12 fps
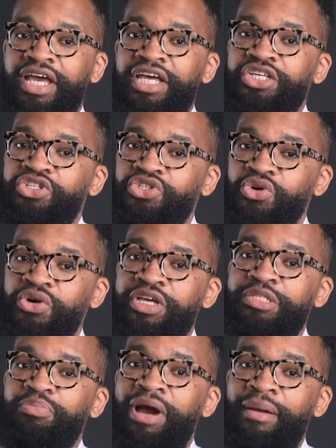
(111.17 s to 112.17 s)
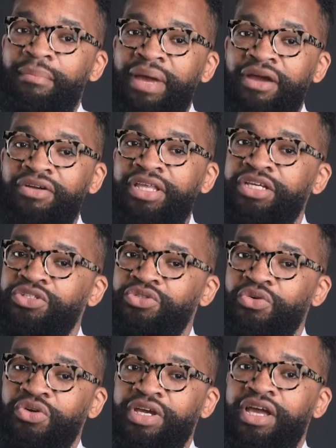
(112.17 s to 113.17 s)
His story is primarily a
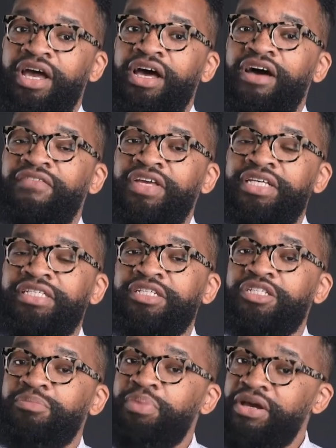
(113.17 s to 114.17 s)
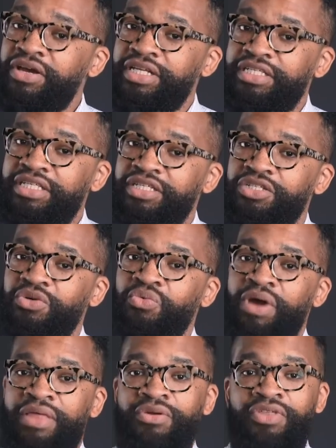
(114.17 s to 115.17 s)
story of his experiences
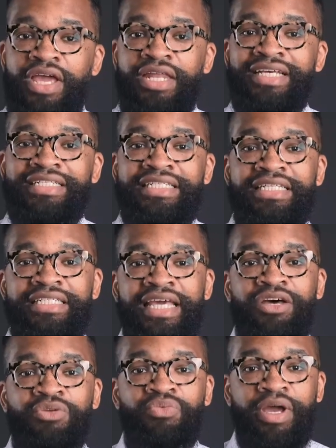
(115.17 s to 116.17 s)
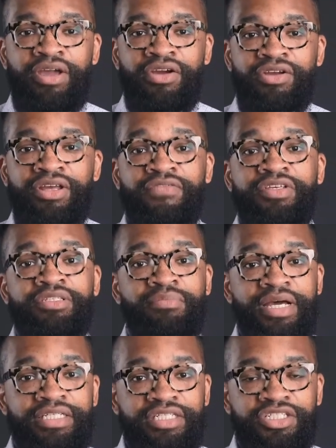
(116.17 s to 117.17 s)
rather than a detailed record of his
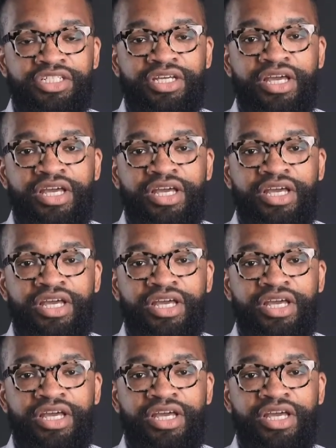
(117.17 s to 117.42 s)
message.